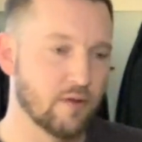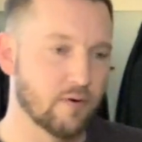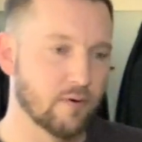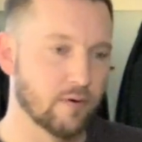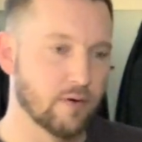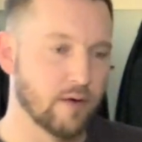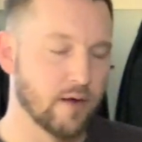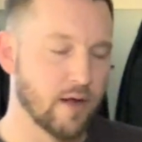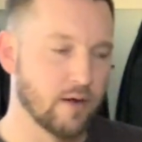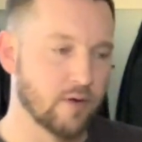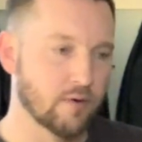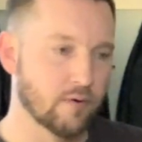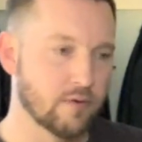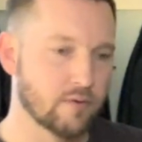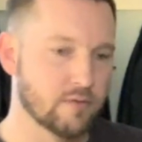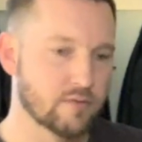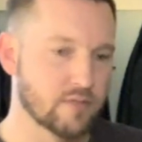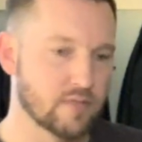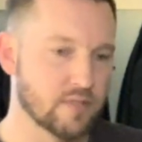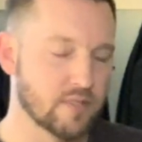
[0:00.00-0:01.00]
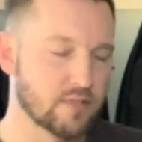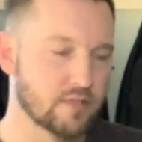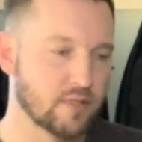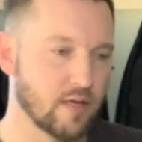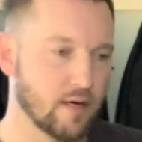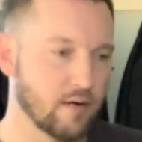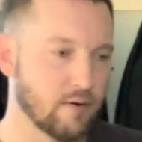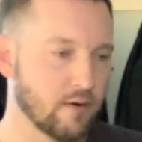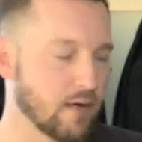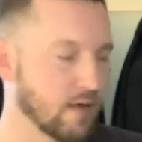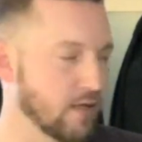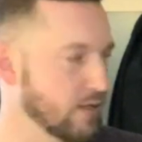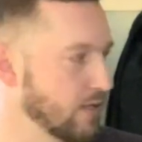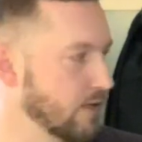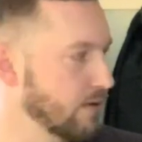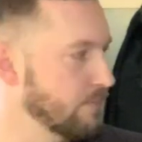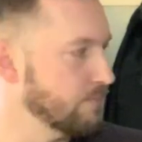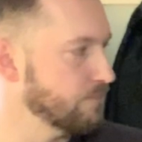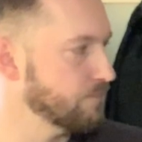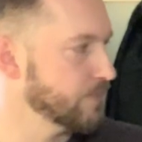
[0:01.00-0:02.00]
or use a discount on
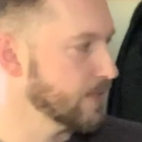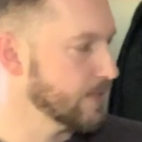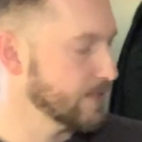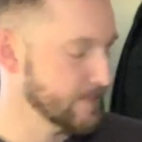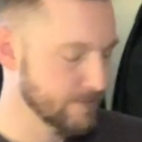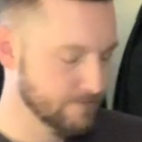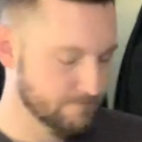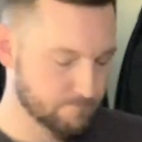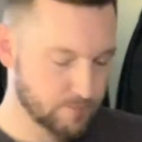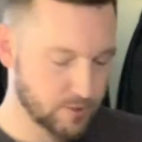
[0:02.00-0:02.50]
them.